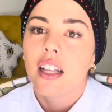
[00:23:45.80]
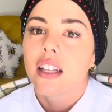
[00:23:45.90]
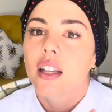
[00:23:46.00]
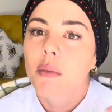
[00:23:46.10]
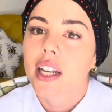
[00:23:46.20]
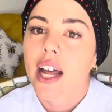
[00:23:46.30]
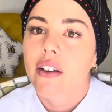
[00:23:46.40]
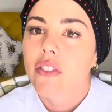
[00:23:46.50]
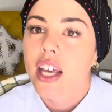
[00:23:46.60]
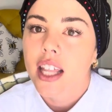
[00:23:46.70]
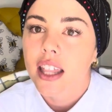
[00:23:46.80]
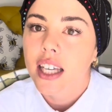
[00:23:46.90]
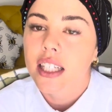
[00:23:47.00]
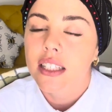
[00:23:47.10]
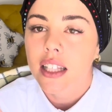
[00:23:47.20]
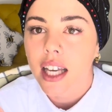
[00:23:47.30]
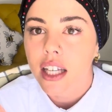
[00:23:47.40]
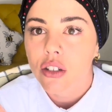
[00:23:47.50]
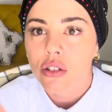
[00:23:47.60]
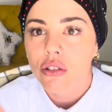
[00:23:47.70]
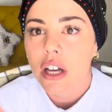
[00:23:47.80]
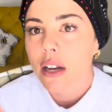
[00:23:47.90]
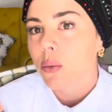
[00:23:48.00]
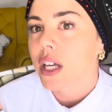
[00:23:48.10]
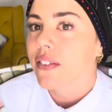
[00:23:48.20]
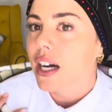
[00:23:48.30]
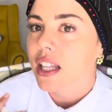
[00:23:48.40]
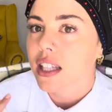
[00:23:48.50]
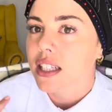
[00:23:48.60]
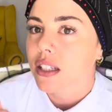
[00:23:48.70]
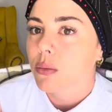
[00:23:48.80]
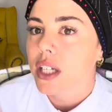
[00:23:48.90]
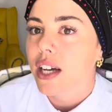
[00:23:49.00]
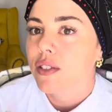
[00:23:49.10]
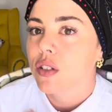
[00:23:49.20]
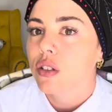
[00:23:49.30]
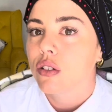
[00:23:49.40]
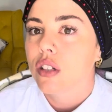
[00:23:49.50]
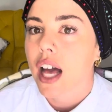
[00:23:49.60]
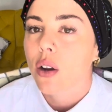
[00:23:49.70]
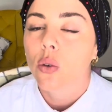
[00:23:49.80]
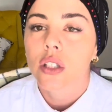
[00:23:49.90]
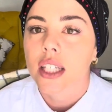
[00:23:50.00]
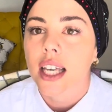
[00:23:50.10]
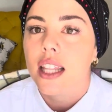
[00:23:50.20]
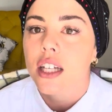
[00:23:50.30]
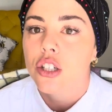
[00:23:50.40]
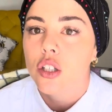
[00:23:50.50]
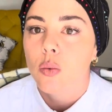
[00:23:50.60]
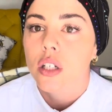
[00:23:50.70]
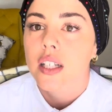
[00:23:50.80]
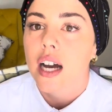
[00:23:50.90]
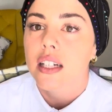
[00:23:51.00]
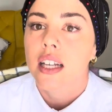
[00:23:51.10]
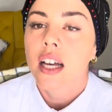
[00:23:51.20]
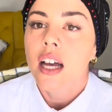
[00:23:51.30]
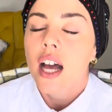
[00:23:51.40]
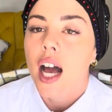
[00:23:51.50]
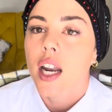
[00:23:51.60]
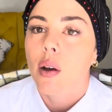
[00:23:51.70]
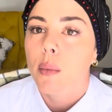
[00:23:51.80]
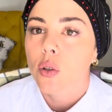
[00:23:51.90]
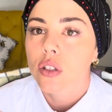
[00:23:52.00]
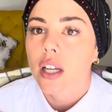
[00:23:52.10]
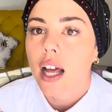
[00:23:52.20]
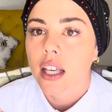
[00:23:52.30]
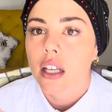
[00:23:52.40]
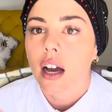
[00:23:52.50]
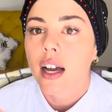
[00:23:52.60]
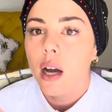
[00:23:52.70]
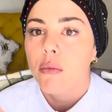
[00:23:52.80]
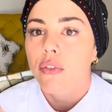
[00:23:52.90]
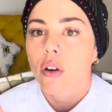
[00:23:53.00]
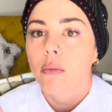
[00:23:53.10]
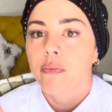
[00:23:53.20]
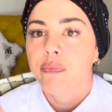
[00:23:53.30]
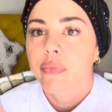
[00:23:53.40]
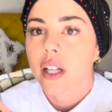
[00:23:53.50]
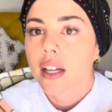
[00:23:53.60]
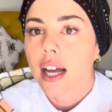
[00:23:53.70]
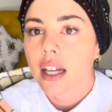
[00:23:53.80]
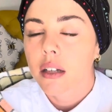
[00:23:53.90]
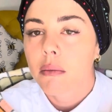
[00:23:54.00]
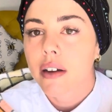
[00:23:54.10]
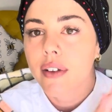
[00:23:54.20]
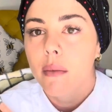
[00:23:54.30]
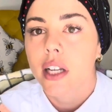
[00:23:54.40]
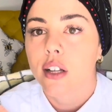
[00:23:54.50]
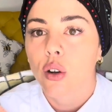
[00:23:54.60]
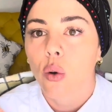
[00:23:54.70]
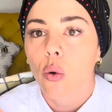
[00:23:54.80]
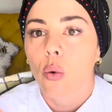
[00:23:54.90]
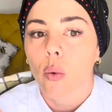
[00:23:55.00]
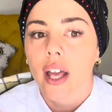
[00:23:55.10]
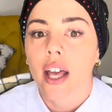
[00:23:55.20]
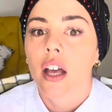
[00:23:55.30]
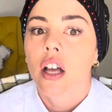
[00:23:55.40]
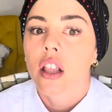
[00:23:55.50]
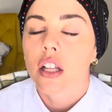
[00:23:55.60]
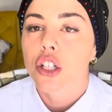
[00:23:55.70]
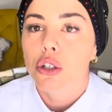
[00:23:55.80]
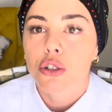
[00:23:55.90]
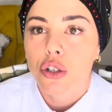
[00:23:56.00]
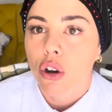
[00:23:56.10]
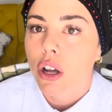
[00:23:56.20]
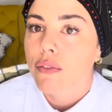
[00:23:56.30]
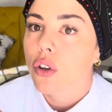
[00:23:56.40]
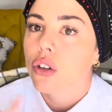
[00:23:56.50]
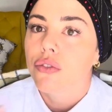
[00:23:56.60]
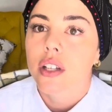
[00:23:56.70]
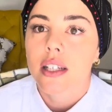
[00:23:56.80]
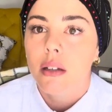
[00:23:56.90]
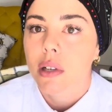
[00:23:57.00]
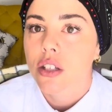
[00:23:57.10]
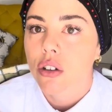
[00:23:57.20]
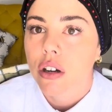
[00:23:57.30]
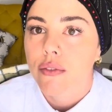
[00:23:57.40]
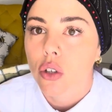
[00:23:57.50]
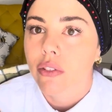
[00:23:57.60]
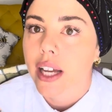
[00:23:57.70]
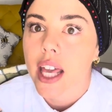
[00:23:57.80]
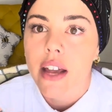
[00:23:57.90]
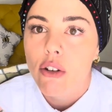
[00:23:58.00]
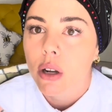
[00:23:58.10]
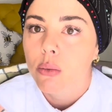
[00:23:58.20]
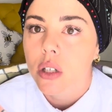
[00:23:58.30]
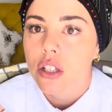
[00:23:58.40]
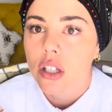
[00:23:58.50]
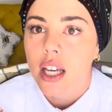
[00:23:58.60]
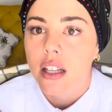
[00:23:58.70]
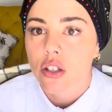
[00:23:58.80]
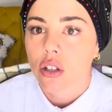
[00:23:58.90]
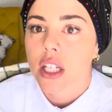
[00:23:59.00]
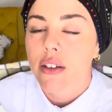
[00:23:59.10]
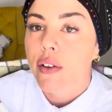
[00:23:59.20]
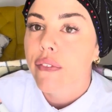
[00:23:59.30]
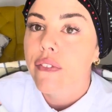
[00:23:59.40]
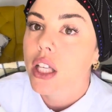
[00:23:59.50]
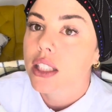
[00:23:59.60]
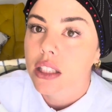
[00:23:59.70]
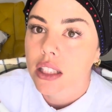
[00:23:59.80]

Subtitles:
the men have their things that they do and we have our things that we have to do, and all together it just works out. And I'm also lucky I come from like my family-in-law where the children are involved, the siblings are involved, like everyone works together, so it never feels